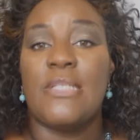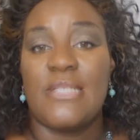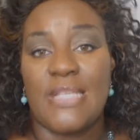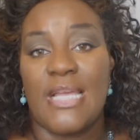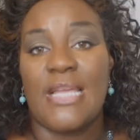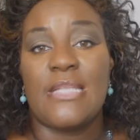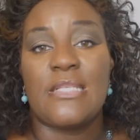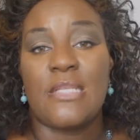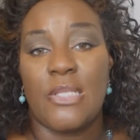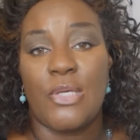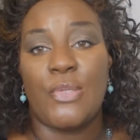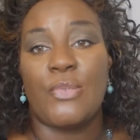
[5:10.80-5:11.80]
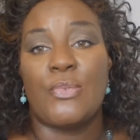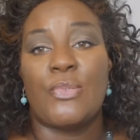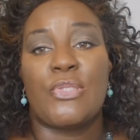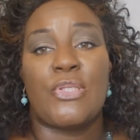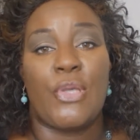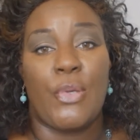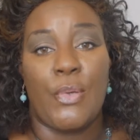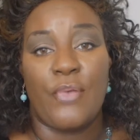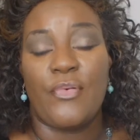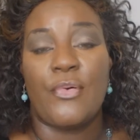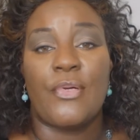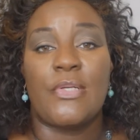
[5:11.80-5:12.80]
designs clothes, so
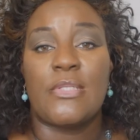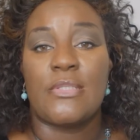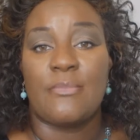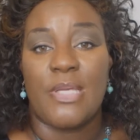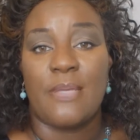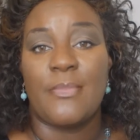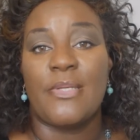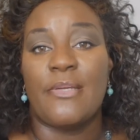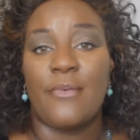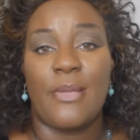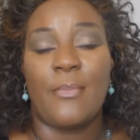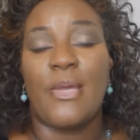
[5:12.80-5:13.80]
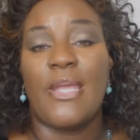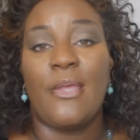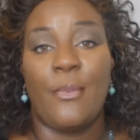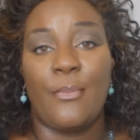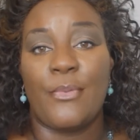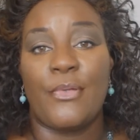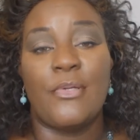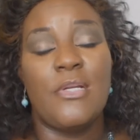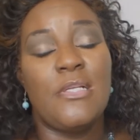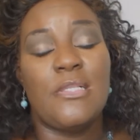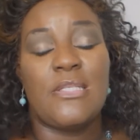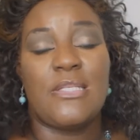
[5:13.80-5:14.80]
of course Mama and Grandma help her
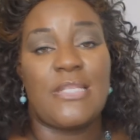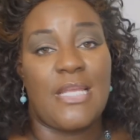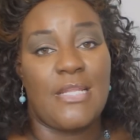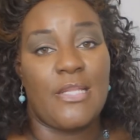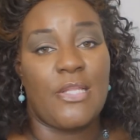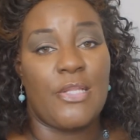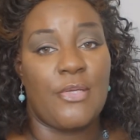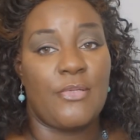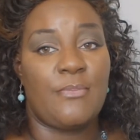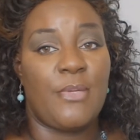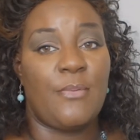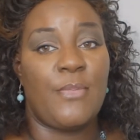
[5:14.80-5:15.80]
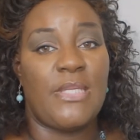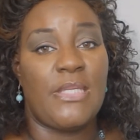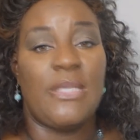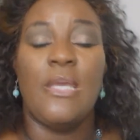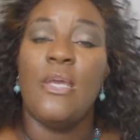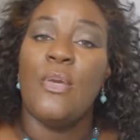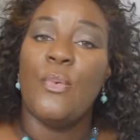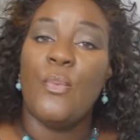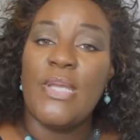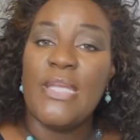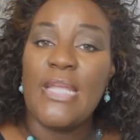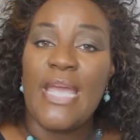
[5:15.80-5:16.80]
design the clothes. But we
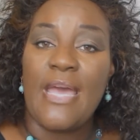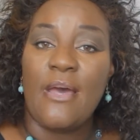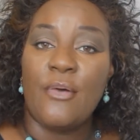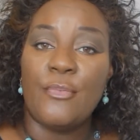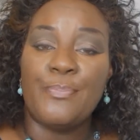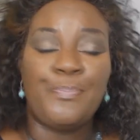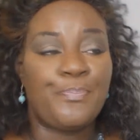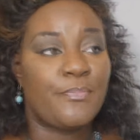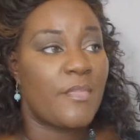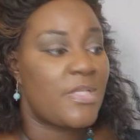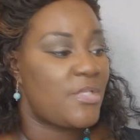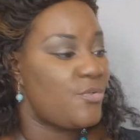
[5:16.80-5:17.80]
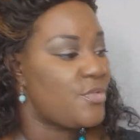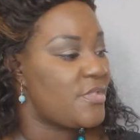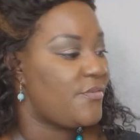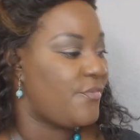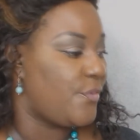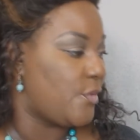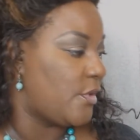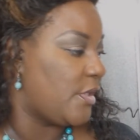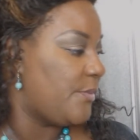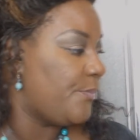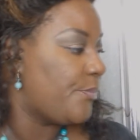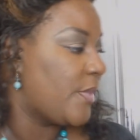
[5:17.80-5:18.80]
went out to
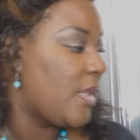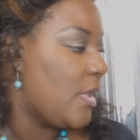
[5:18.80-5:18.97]
Sephora